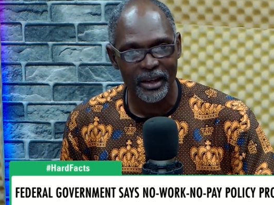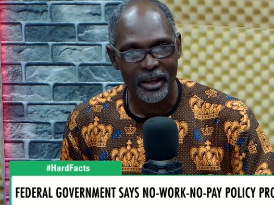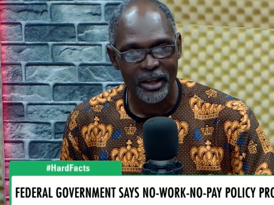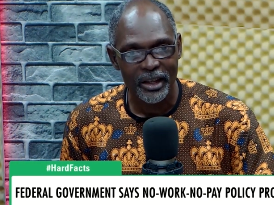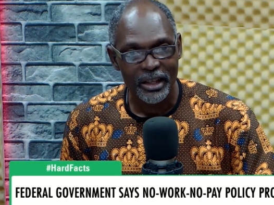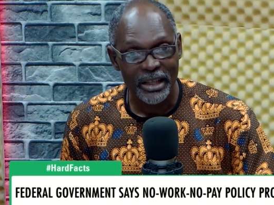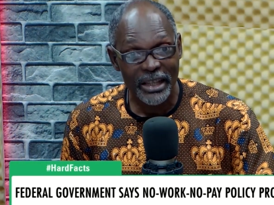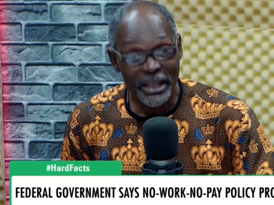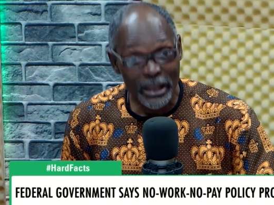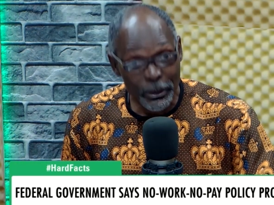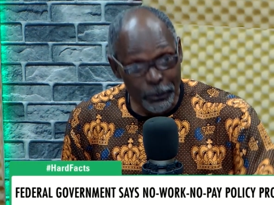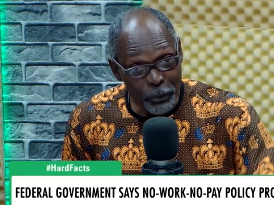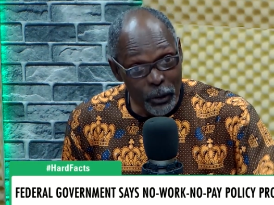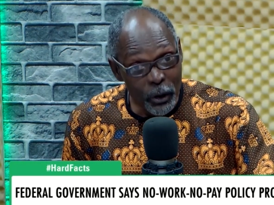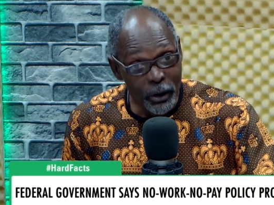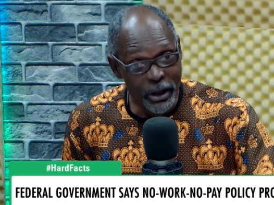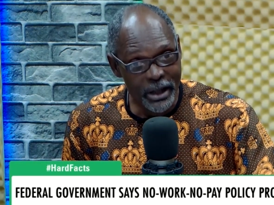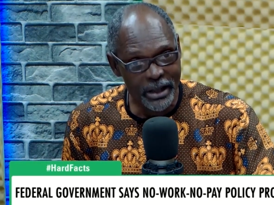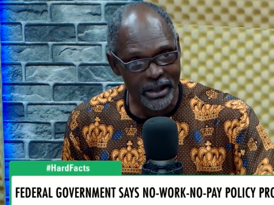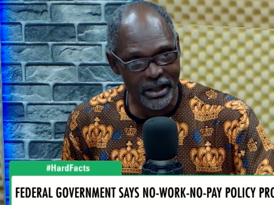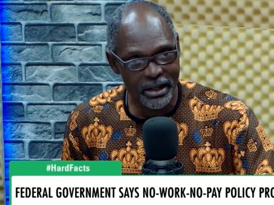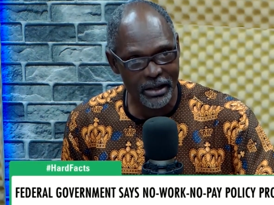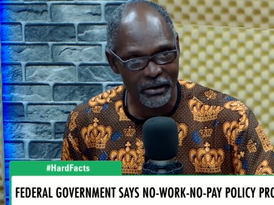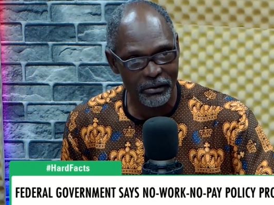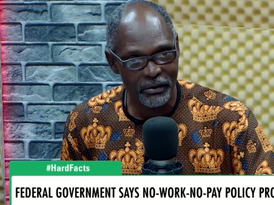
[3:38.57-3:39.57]
It's
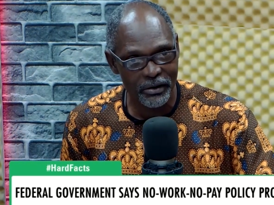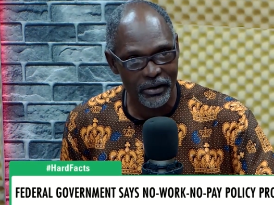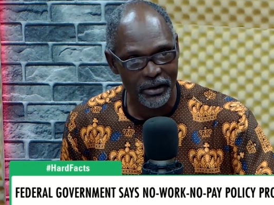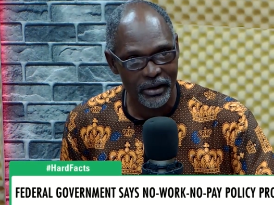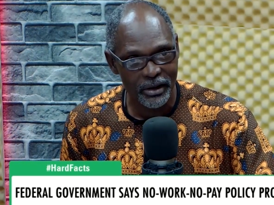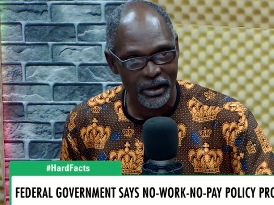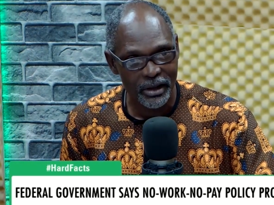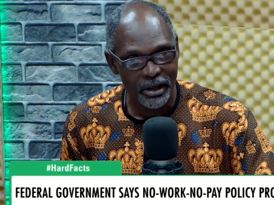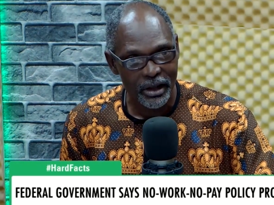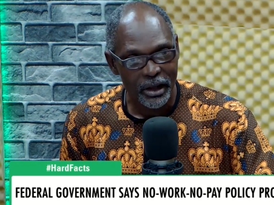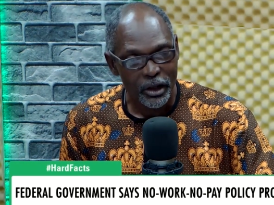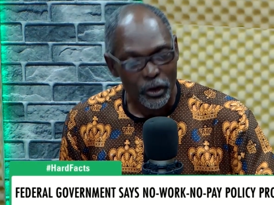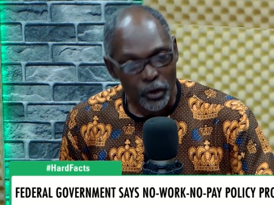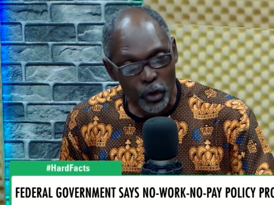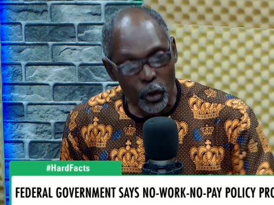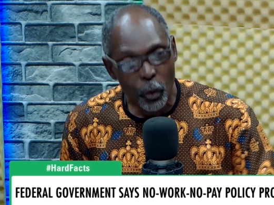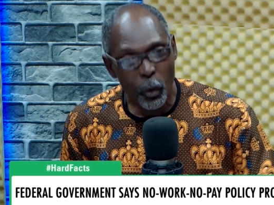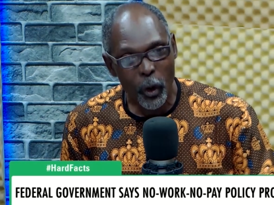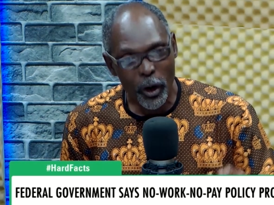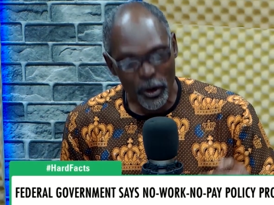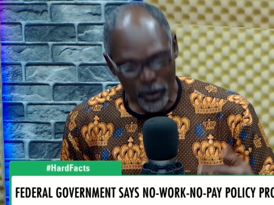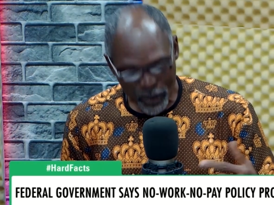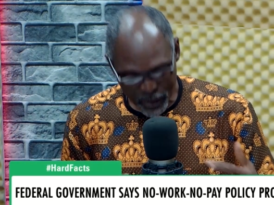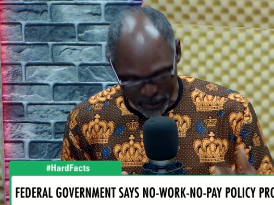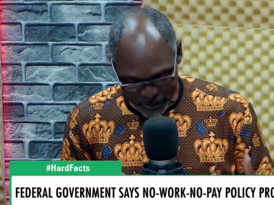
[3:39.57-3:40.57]
punitive. So
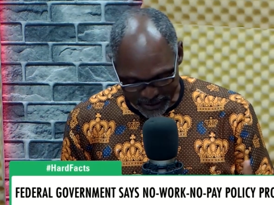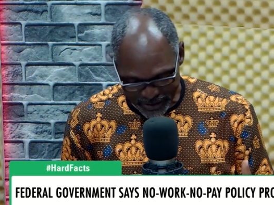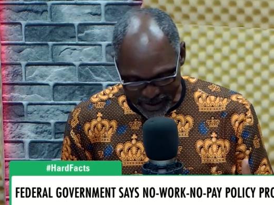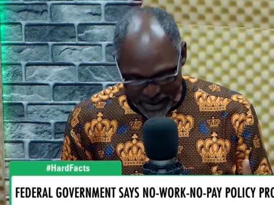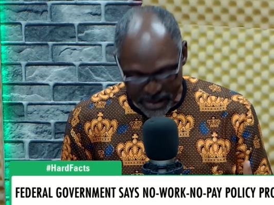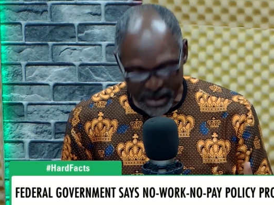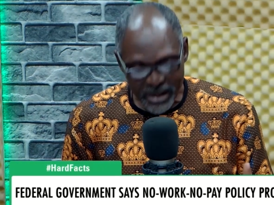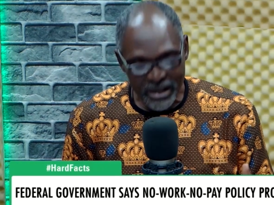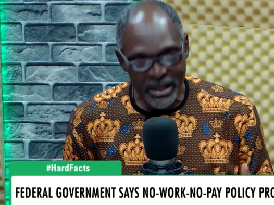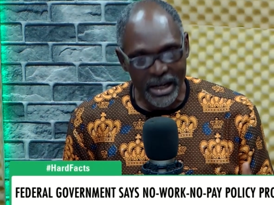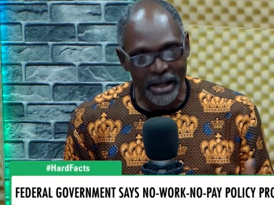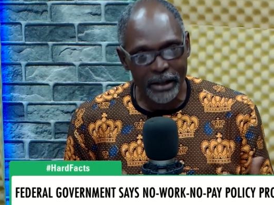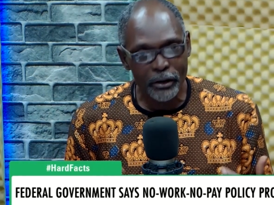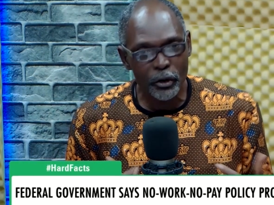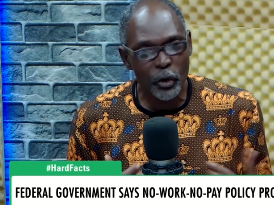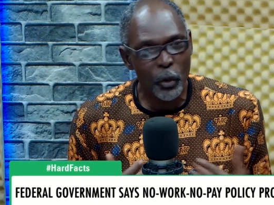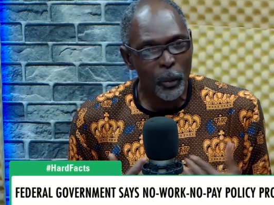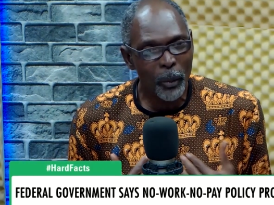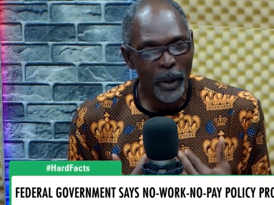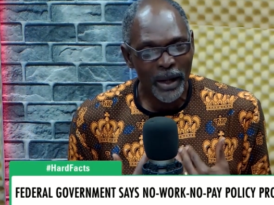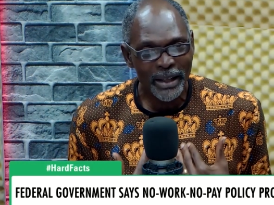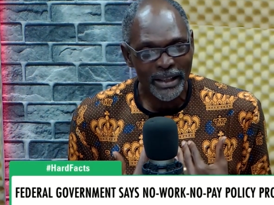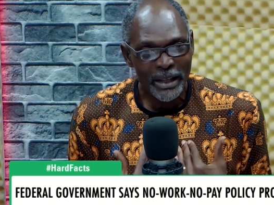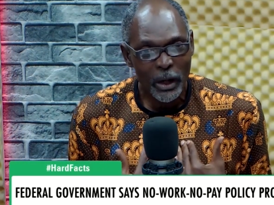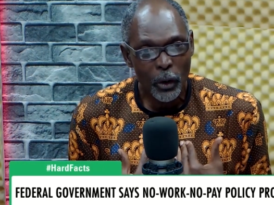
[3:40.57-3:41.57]
what you're saying is that no
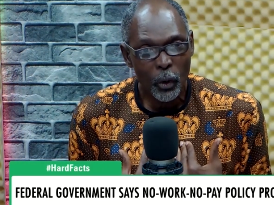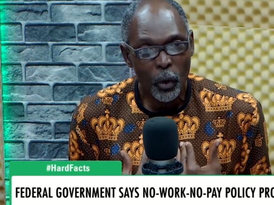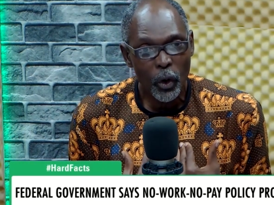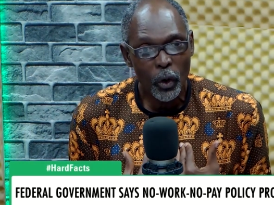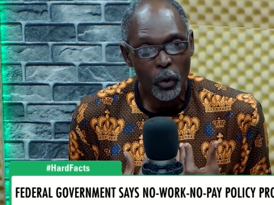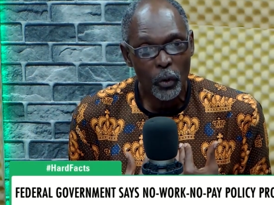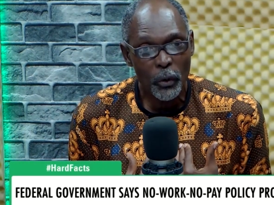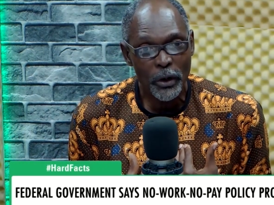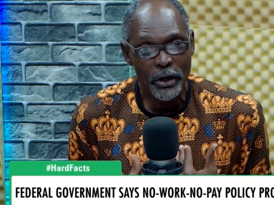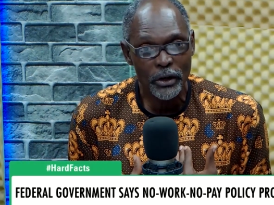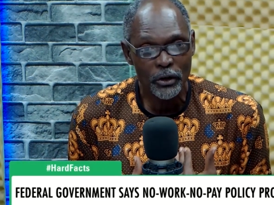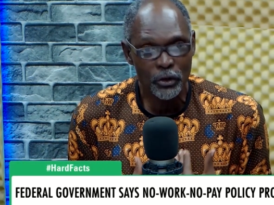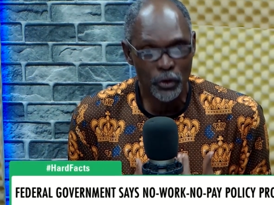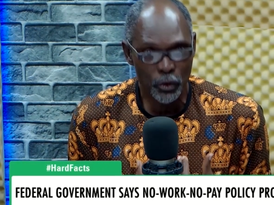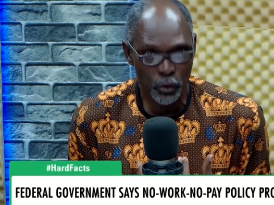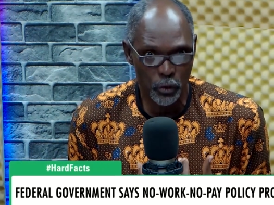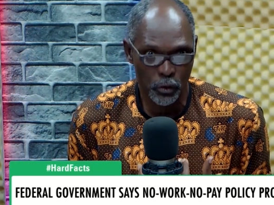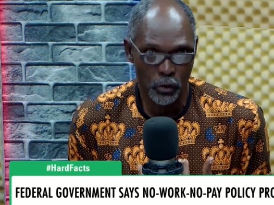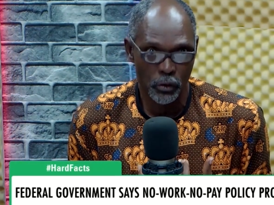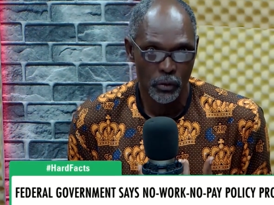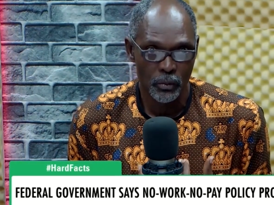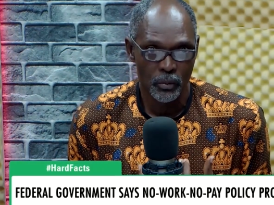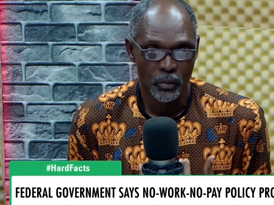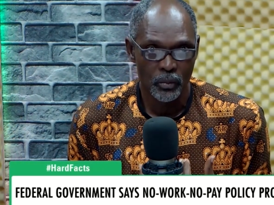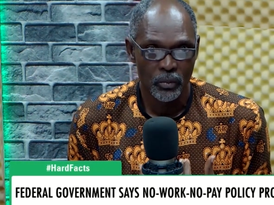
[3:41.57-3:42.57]
matter what we do,
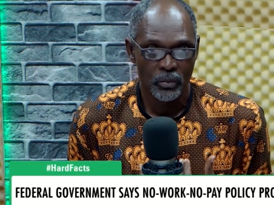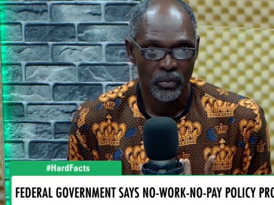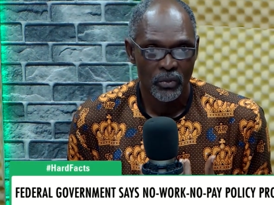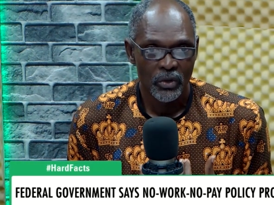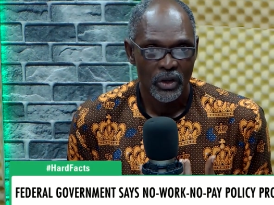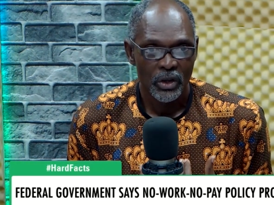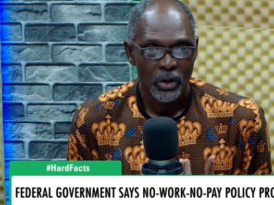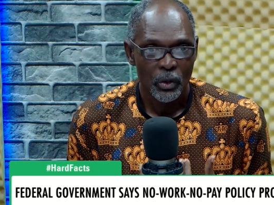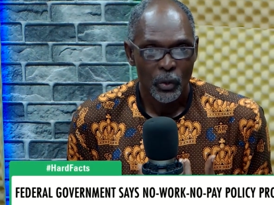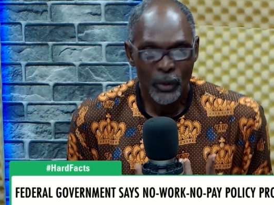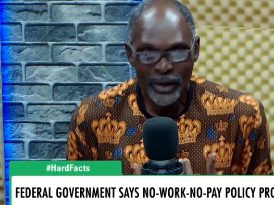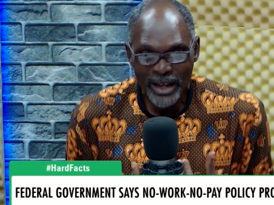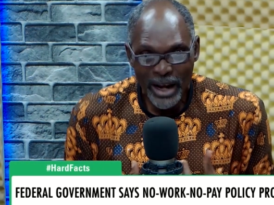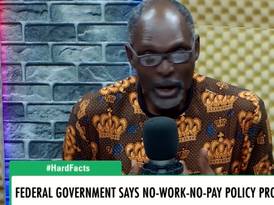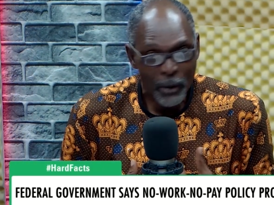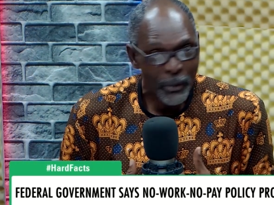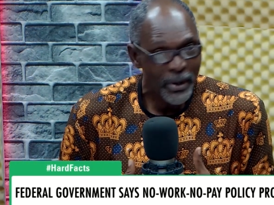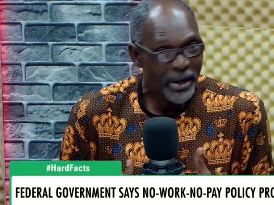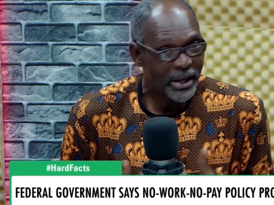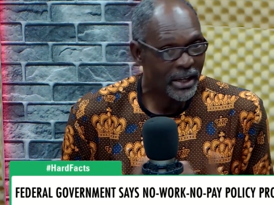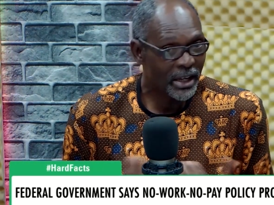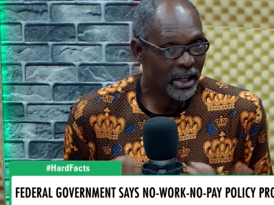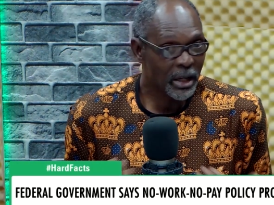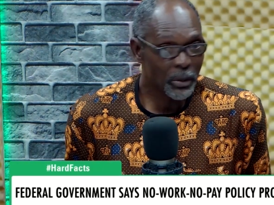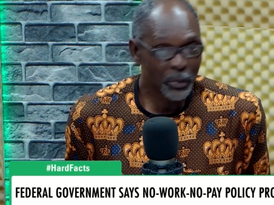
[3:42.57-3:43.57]
whether we
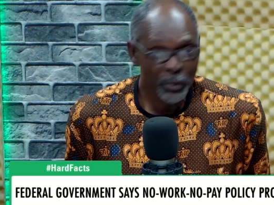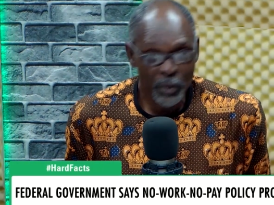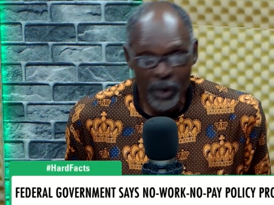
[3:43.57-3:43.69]
keep to